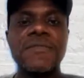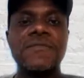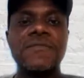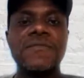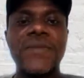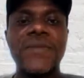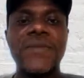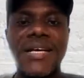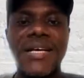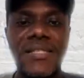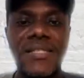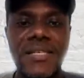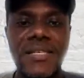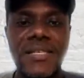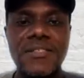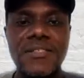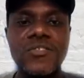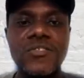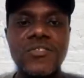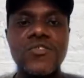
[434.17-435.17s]

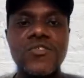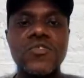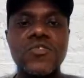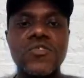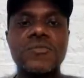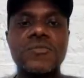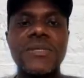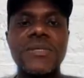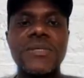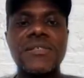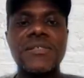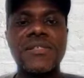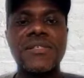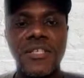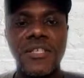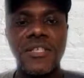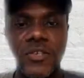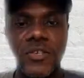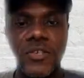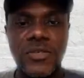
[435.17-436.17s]
fighting to be
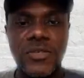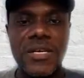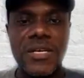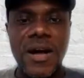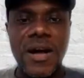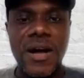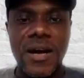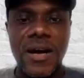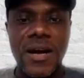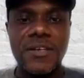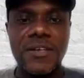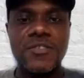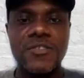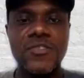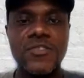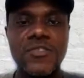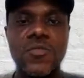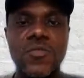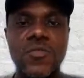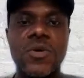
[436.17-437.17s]
security guards
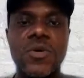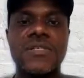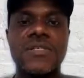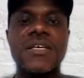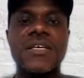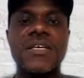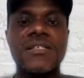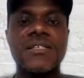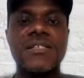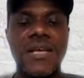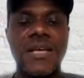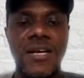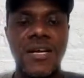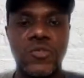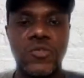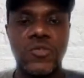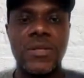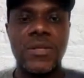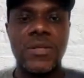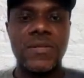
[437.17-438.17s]
to what is
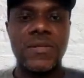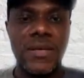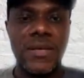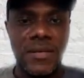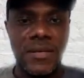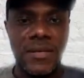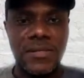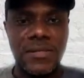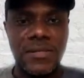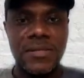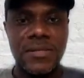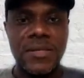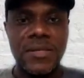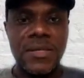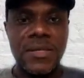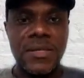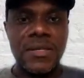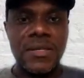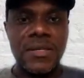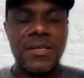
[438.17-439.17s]
actually theirs.
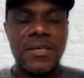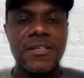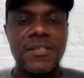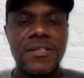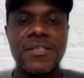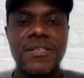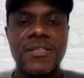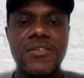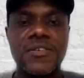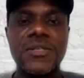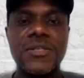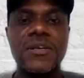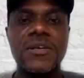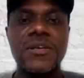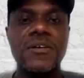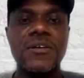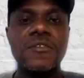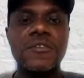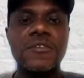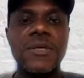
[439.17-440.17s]
It is
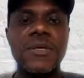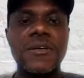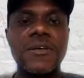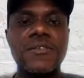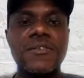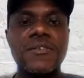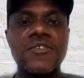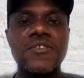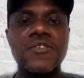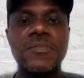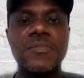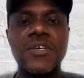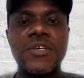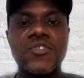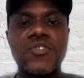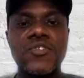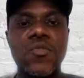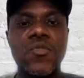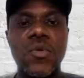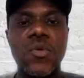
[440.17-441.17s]
critical because you
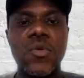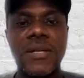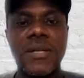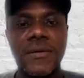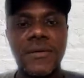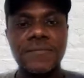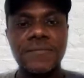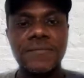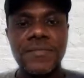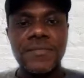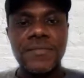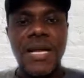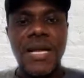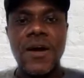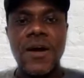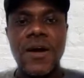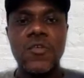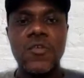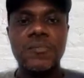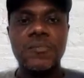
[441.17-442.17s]
begin to wonder
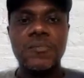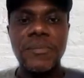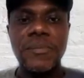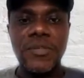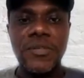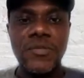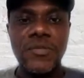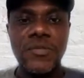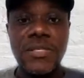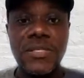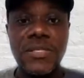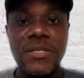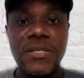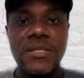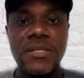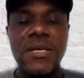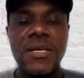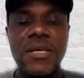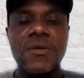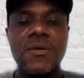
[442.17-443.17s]
how people
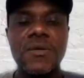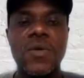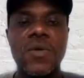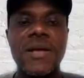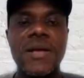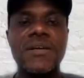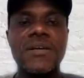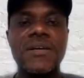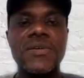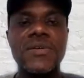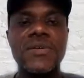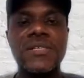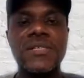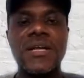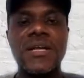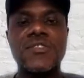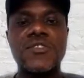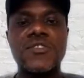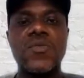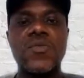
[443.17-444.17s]
reason, why they reason
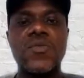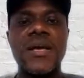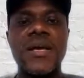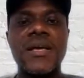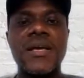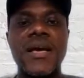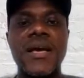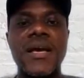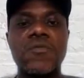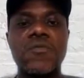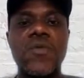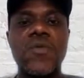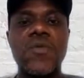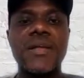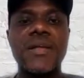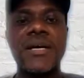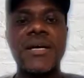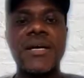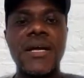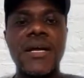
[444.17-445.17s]
that way, and why
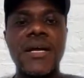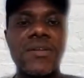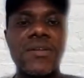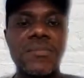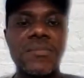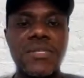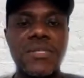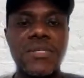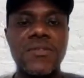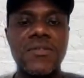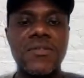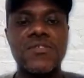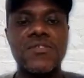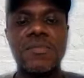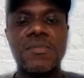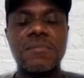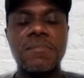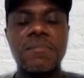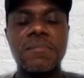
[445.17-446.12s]
they allow themselves to be